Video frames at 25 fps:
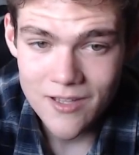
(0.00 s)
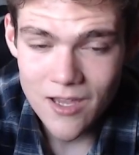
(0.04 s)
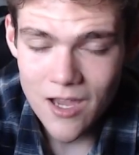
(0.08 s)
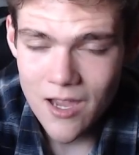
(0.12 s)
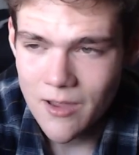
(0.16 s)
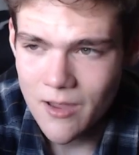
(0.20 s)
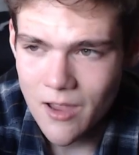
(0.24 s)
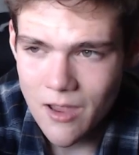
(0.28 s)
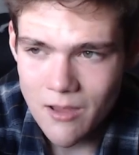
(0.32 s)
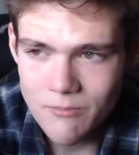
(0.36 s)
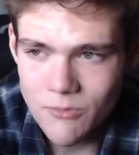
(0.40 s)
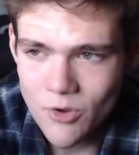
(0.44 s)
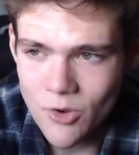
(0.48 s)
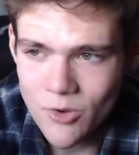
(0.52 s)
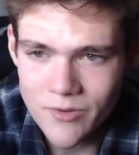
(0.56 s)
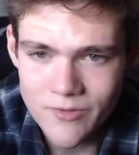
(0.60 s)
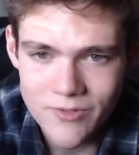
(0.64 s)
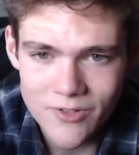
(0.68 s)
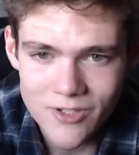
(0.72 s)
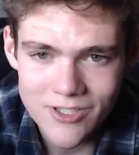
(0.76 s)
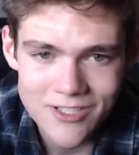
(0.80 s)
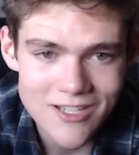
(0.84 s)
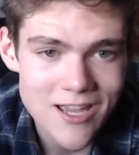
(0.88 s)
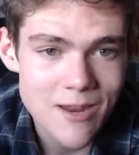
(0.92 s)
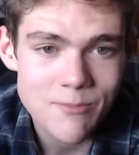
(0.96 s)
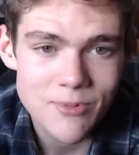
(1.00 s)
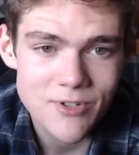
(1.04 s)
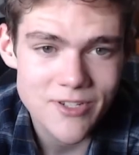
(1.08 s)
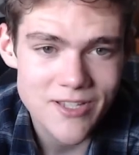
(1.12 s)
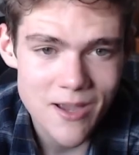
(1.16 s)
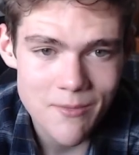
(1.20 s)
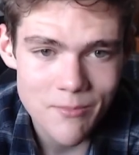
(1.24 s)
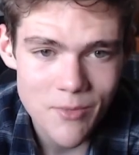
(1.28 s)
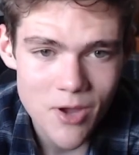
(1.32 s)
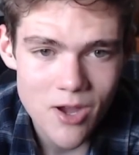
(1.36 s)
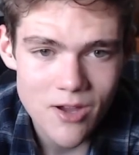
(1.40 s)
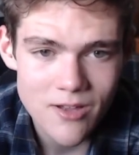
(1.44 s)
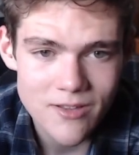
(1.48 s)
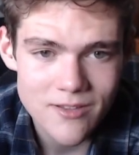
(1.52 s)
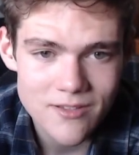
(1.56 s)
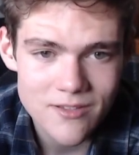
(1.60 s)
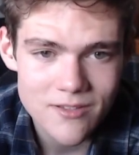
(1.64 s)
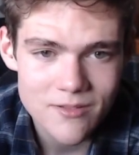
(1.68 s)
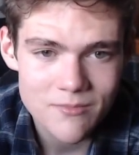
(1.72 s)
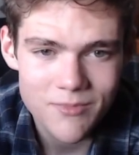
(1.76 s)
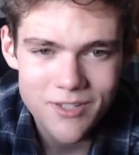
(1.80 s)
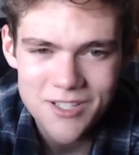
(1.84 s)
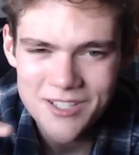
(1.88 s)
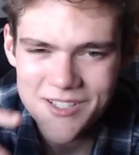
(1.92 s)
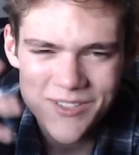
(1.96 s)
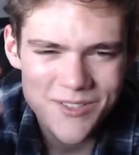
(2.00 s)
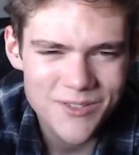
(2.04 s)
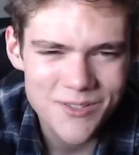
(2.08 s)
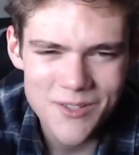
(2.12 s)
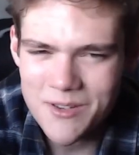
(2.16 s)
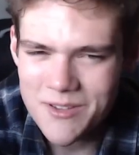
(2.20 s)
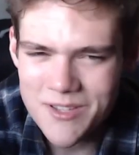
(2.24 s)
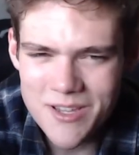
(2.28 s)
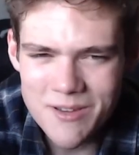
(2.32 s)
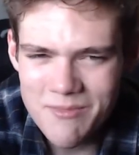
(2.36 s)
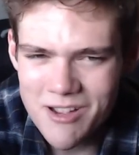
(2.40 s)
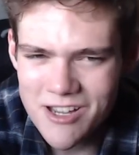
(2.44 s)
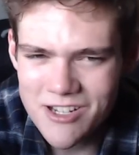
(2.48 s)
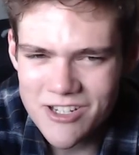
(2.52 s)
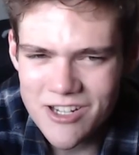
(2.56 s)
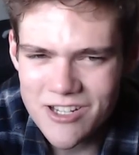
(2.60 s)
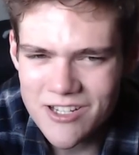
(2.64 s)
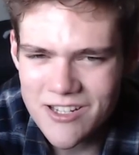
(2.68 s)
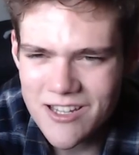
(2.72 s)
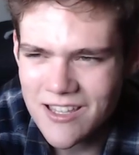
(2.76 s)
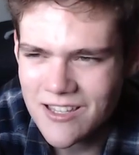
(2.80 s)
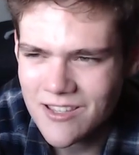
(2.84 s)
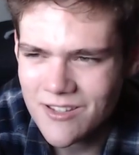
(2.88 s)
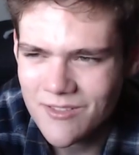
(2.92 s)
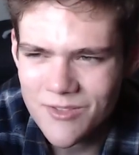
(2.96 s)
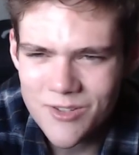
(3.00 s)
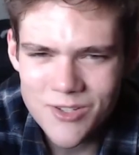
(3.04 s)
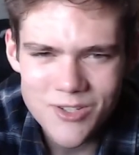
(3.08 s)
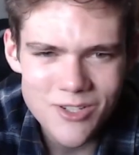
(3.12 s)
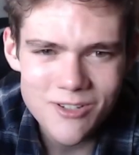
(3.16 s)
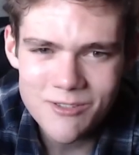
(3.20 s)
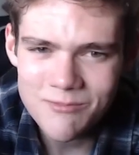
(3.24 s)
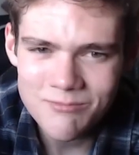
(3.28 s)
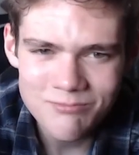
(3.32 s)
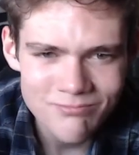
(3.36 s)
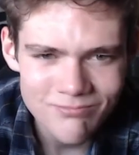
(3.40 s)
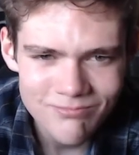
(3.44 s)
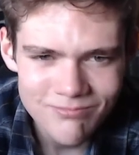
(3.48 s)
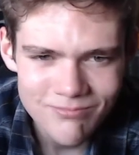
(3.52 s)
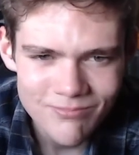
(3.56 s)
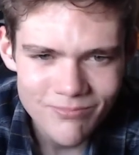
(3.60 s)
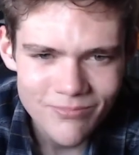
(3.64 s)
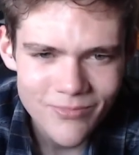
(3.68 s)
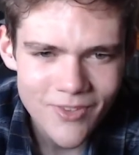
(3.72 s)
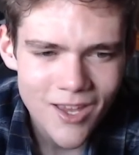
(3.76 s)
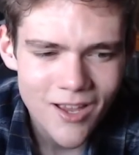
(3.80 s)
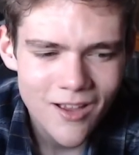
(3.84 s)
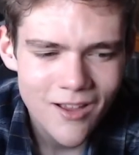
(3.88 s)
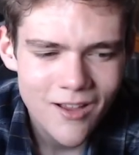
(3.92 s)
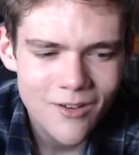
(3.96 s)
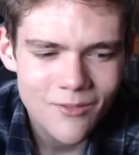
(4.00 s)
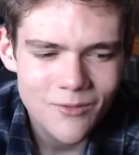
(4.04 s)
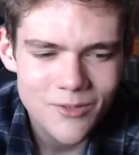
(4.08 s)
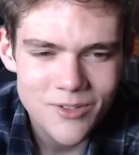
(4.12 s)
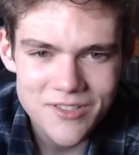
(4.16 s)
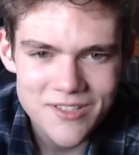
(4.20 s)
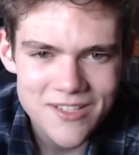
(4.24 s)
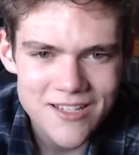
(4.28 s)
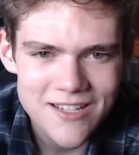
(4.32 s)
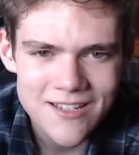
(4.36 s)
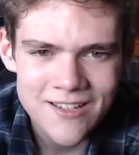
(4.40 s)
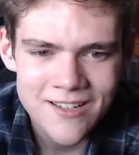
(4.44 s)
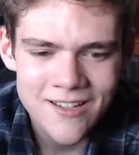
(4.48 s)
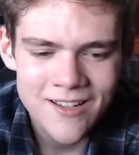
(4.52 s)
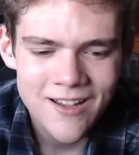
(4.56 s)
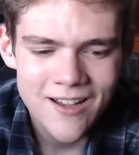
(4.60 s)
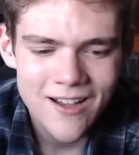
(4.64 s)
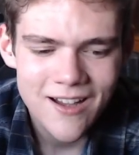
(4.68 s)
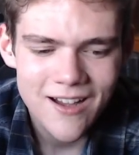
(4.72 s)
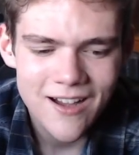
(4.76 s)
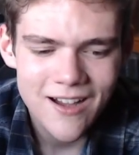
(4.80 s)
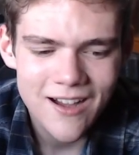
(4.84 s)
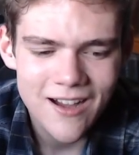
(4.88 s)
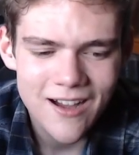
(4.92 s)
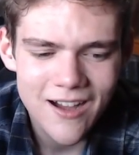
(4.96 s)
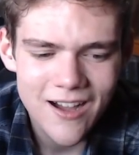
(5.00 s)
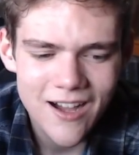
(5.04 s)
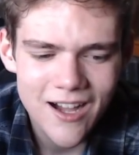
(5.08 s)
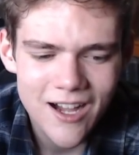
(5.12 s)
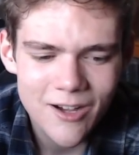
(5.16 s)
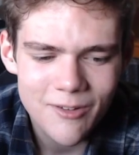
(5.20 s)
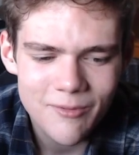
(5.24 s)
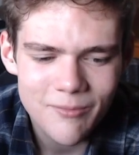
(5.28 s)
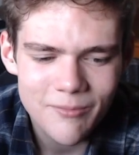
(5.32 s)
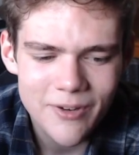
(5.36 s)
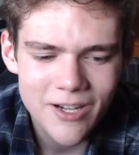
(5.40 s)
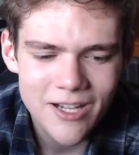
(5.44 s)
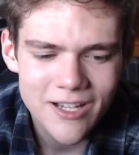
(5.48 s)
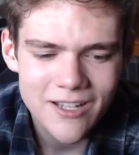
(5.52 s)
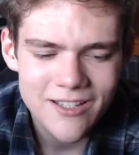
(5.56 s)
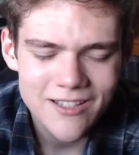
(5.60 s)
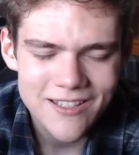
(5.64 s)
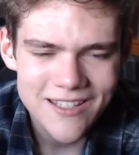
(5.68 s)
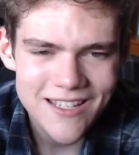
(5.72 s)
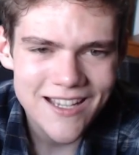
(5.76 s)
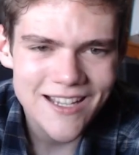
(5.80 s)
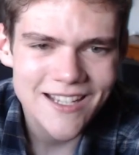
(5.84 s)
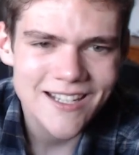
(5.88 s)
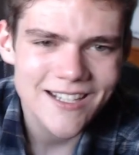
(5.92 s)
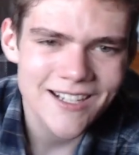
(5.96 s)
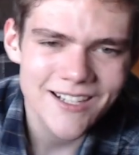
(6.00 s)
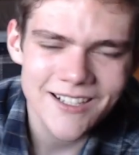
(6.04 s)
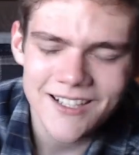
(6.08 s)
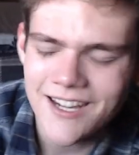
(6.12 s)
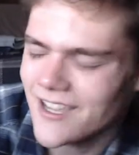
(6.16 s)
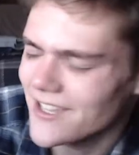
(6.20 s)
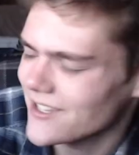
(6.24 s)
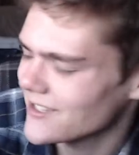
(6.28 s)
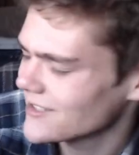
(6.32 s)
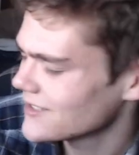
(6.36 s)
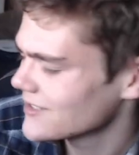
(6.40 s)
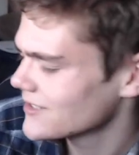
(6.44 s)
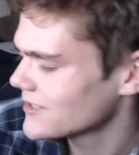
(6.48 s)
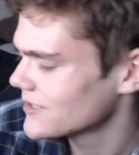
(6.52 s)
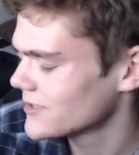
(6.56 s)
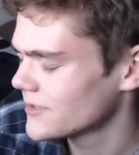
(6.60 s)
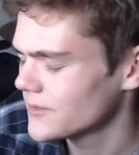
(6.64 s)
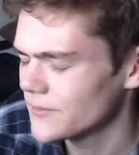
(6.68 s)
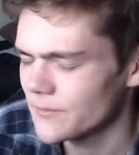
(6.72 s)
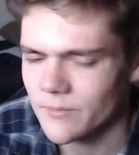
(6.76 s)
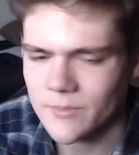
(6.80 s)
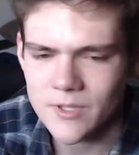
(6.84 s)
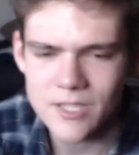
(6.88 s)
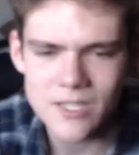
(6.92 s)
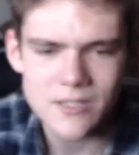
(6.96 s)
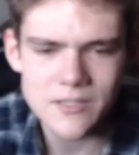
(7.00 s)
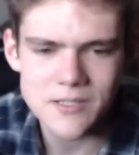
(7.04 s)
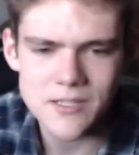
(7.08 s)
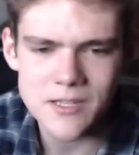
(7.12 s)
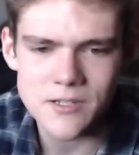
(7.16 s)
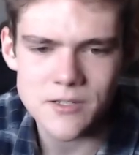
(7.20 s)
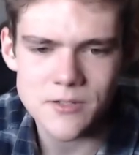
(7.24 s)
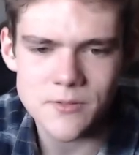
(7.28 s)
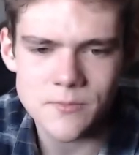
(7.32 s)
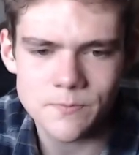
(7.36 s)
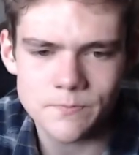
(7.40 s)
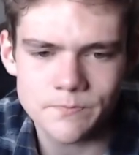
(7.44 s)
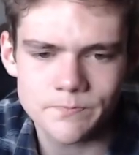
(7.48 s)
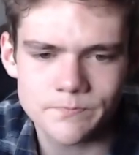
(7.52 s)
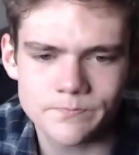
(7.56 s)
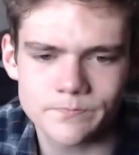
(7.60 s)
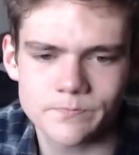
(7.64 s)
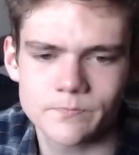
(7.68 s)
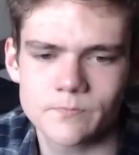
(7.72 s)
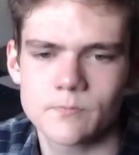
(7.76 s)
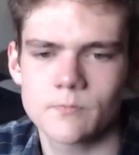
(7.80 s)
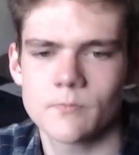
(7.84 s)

I, I'm going for 10% bonds, but who knows? I might change that in the future. We'll see. Uh, but yeah, all right. See you, dude.